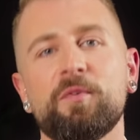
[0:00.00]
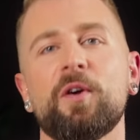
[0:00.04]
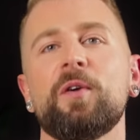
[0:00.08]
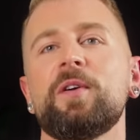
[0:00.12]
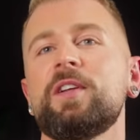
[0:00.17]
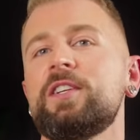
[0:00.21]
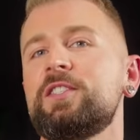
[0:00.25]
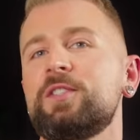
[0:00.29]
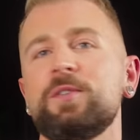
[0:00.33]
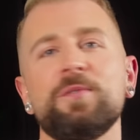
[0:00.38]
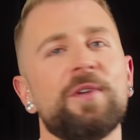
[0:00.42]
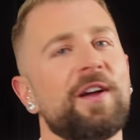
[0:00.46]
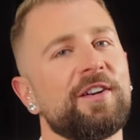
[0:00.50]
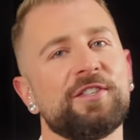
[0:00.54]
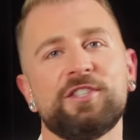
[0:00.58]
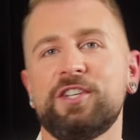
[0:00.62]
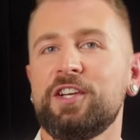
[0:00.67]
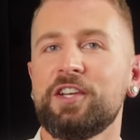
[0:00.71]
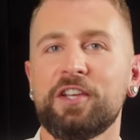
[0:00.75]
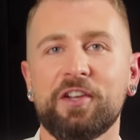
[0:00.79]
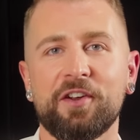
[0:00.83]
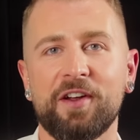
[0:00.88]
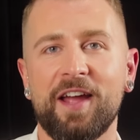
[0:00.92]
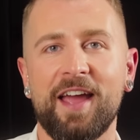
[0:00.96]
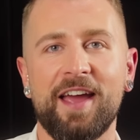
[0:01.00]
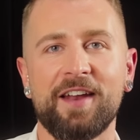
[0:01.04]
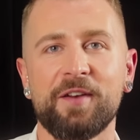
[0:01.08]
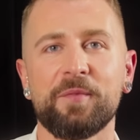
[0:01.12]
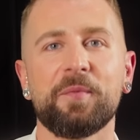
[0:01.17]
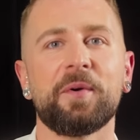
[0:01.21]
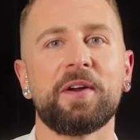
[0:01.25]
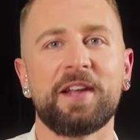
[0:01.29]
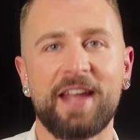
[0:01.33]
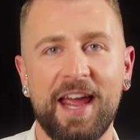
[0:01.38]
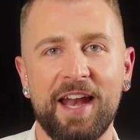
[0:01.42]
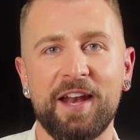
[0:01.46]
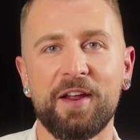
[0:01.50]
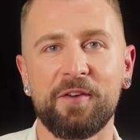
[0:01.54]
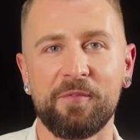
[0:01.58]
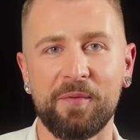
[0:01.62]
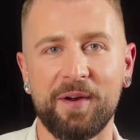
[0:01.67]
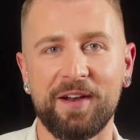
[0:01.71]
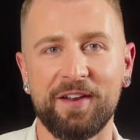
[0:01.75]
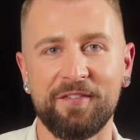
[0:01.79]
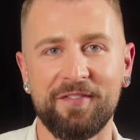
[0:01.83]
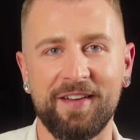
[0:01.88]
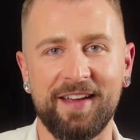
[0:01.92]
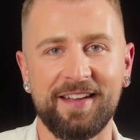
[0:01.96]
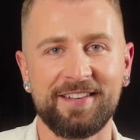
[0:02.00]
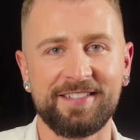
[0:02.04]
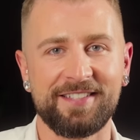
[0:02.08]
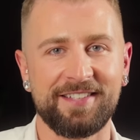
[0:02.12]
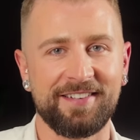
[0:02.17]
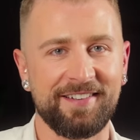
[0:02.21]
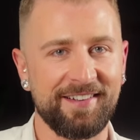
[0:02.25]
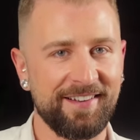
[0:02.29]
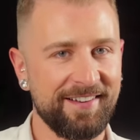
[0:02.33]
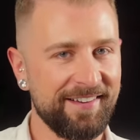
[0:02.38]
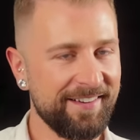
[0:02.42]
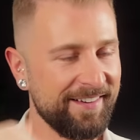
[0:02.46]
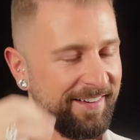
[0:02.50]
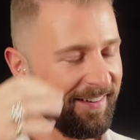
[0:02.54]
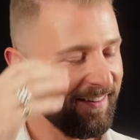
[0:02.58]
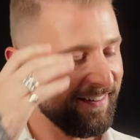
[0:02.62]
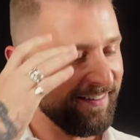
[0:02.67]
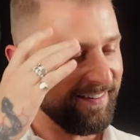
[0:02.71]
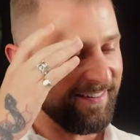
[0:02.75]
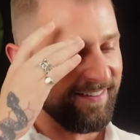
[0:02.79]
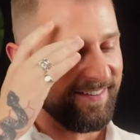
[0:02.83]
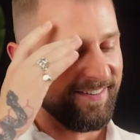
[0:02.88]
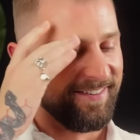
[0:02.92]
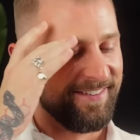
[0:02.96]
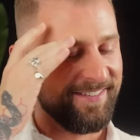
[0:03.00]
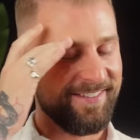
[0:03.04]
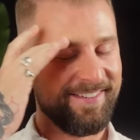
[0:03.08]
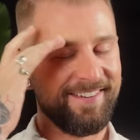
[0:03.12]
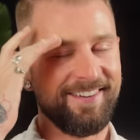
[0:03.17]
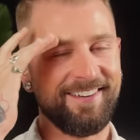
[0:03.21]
Brody, do not shake your head. We're getting rid of it. Not going anywhere.